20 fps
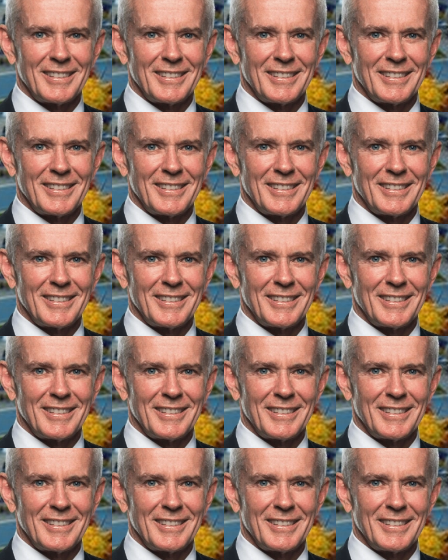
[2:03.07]

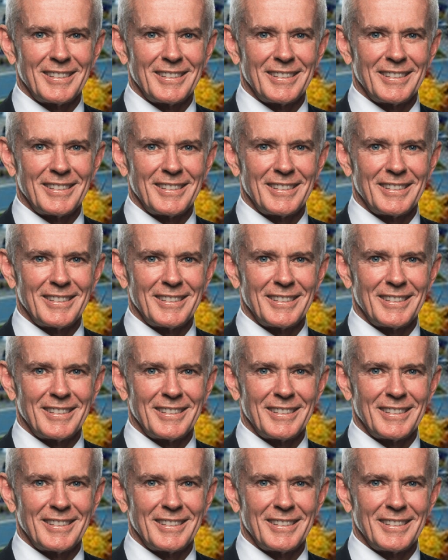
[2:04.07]

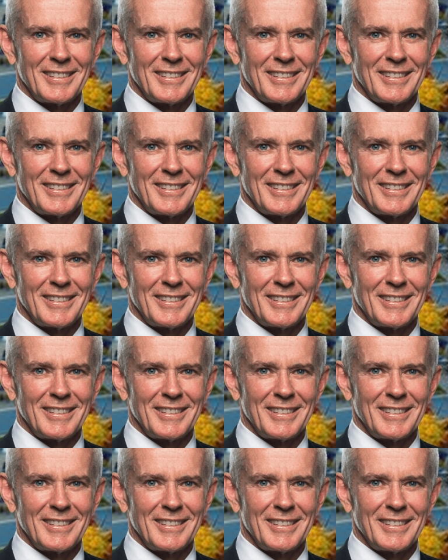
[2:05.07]

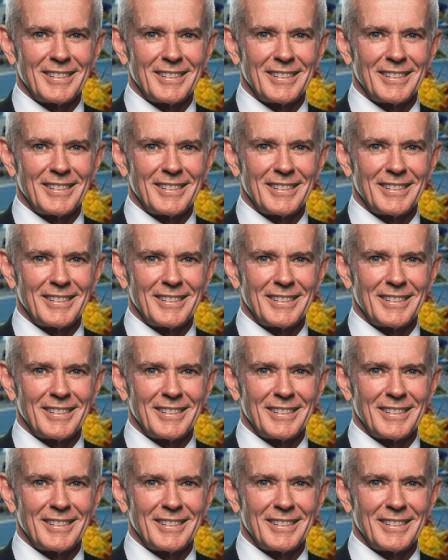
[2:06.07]
The face doesn't move, so there is nothing to read.